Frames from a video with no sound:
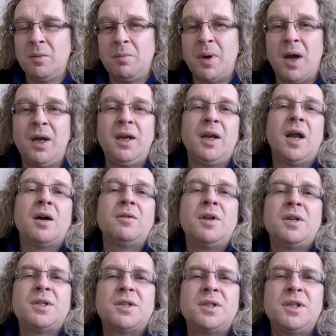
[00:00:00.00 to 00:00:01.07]
But you know,
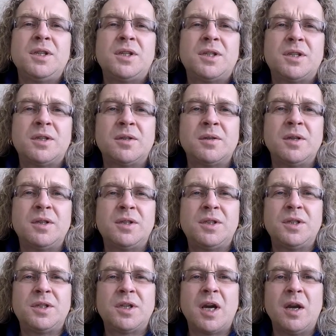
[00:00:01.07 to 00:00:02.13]
this
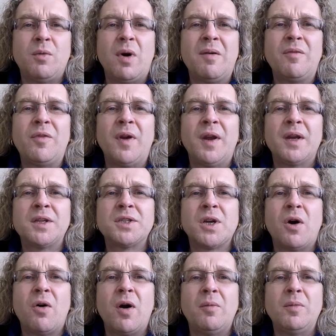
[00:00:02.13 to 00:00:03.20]
just take one thing at a
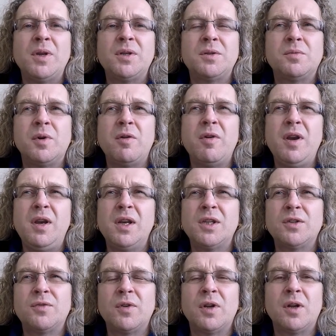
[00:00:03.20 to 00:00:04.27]
time. This, we're in
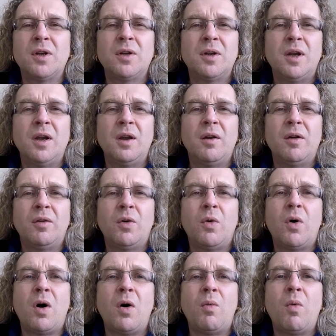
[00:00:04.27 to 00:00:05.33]
this for the,
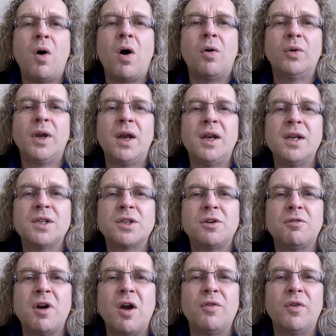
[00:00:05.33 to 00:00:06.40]
quite a while yet, this
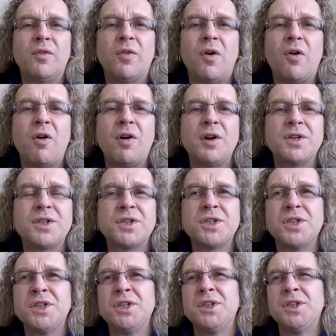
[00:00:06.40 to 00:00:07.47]
coronavirus
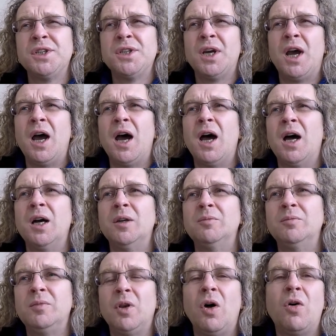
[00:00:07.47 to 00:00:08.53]

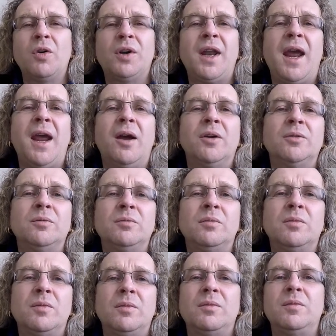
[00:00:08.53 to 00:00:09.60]
lockdown,
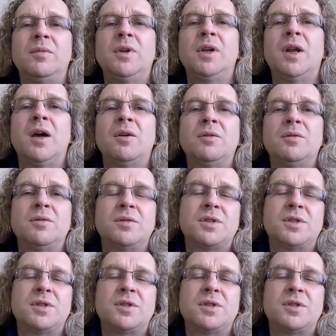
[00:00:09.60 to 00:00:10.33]
you know.